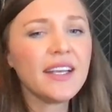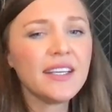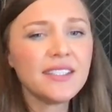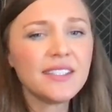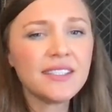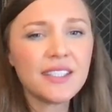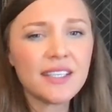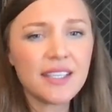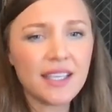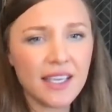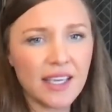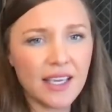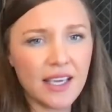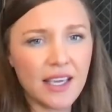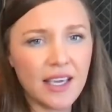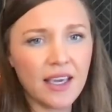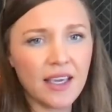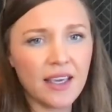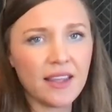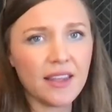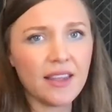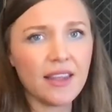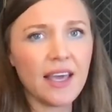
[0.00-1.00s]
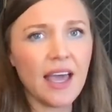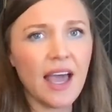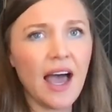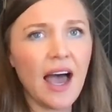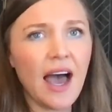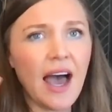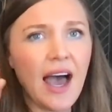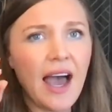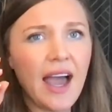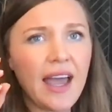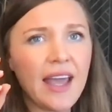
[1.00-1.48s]
is the key that
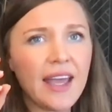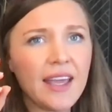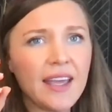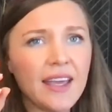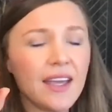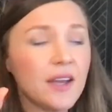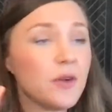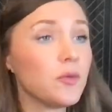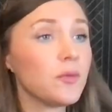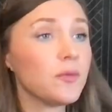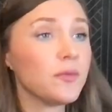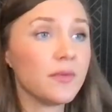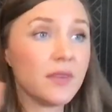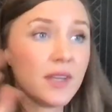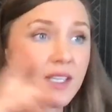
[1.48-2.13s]
and